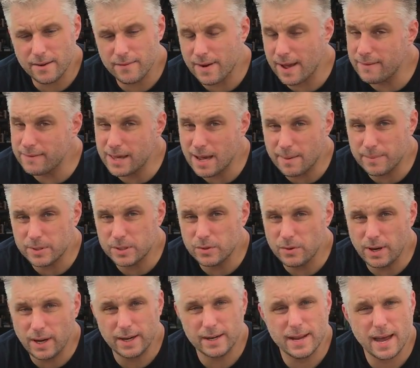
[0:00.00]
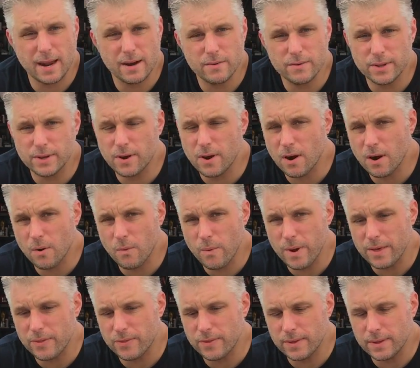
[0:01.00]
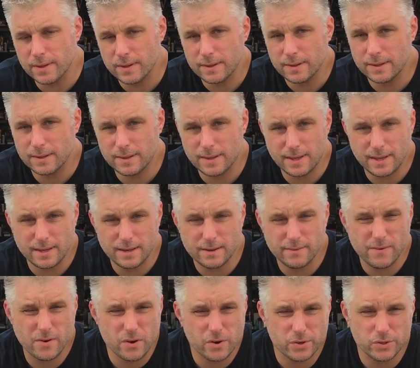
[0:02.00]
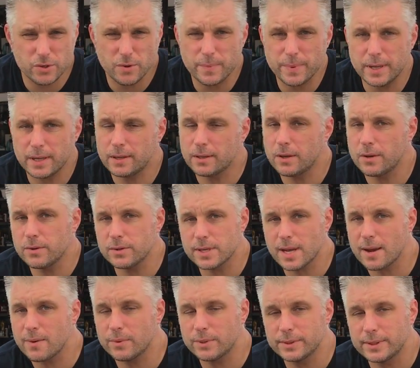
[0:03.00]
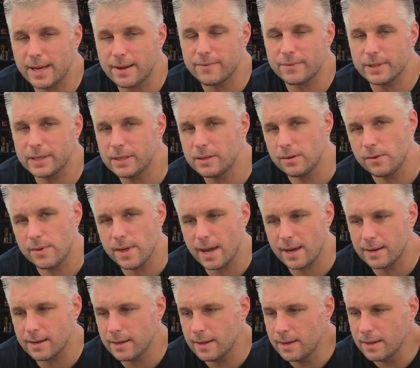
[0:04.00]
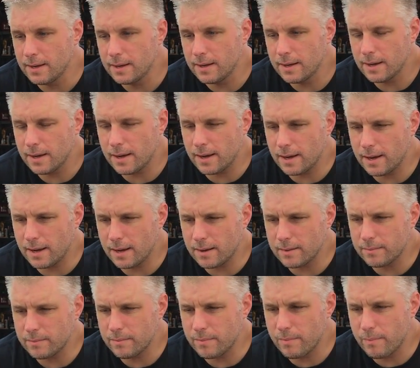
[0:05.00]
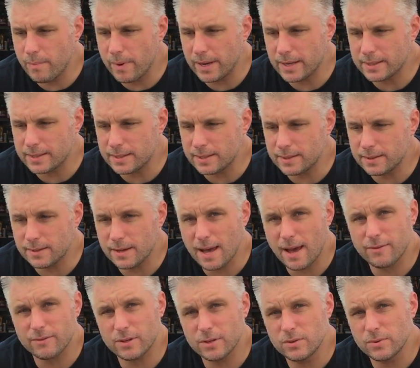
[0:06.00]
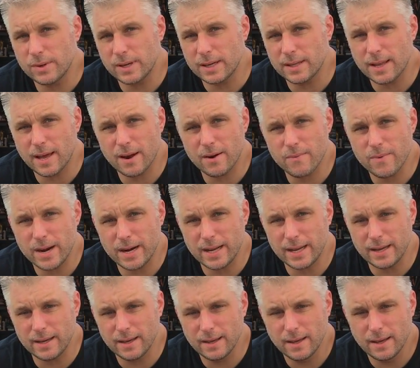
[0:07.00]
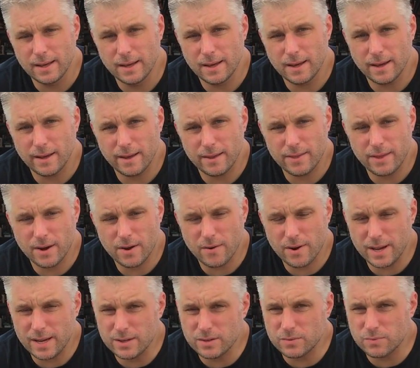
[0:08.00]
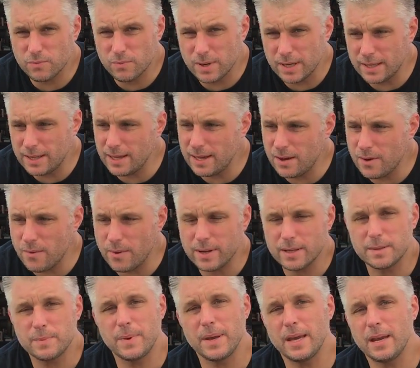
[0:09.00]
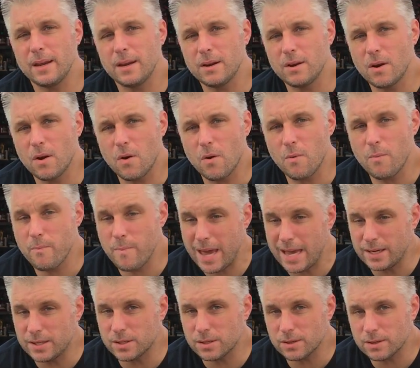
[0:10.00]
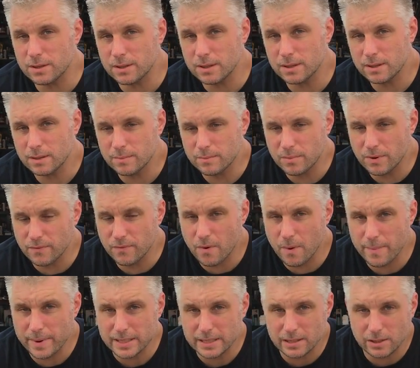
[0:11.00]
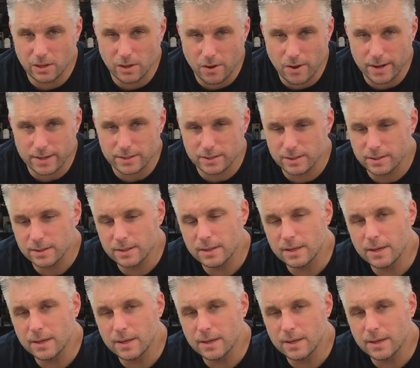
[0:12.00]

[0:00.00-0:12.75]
I have the opportunity to dyno the car with the diverters open and closed, I will definitely do that. But after doing a lot of reading, there is really going to be no major performance loss